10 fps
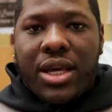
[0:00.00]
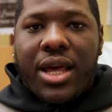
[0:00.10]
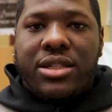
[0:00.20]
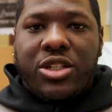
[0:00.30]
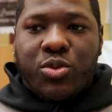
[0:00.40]
I
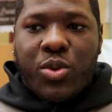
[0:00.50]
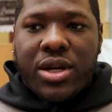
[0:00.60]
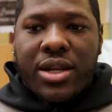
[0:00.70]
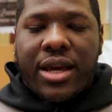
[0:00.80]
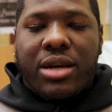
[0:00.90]
teach
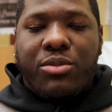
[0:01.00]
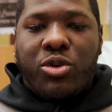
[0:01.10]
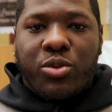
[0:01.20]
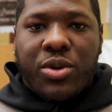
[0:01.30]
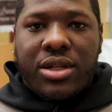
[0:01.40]
one, I can
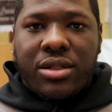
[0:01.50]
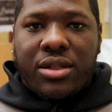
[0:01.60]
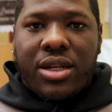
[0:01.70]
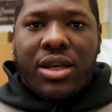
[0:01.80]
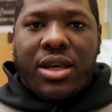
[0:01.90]
mold one
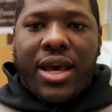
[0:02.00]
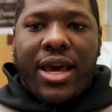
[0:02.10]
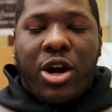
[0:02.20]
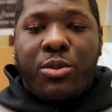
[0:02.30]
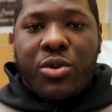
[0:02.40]
and
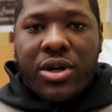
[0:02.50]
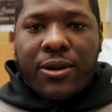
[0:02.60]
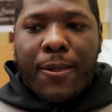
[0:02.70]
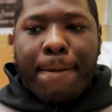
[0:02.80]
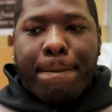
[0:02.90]
help
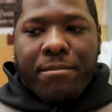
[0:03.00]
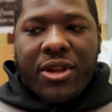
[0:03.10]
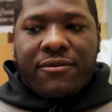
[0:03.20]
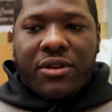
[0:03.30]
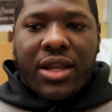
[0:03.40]
one,
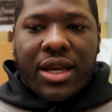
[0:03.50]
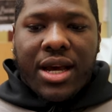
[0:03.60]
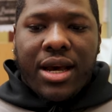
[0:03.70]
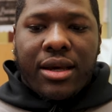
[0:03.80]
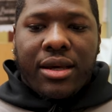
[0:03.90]
I feel like
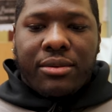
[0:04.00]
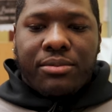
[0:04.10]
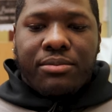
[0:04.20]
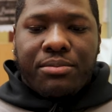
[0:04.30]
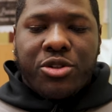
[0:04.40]
I
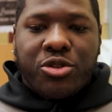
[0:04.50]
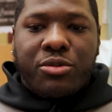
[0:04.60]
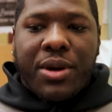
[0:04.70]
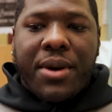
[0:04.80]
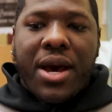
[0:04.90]
pursue
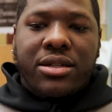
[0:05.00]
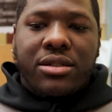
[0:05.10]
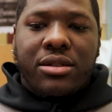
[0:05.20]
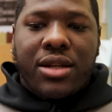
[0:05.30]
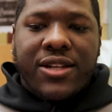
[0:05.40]
my
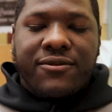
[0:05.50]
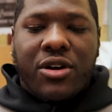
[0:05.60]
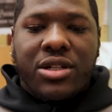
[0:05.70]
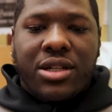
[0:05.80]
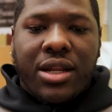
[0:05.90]
passion as
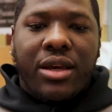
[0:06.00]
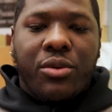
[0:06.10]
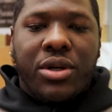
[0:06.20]
far as enlightening